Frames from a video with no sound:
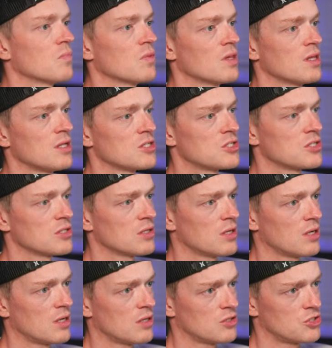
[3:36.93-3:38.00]
Let's
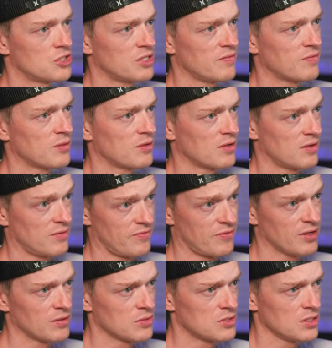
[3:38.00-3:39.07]
shift the
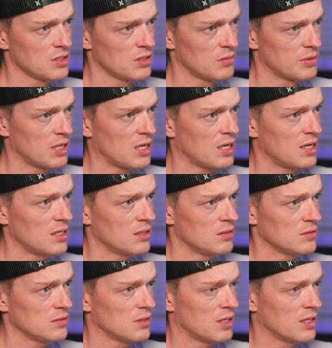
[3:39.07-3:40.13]
frequency a little bit higher
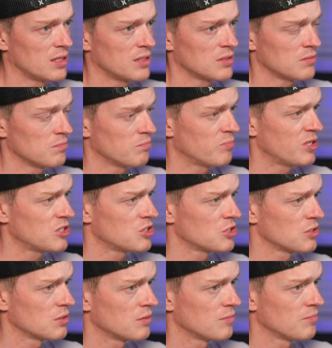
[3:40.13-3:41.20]
pitch.
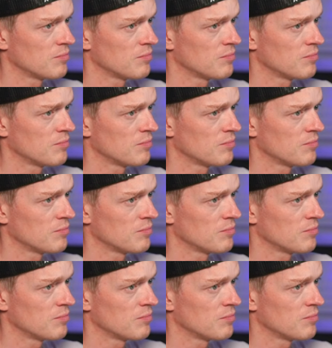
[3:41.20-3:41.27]
And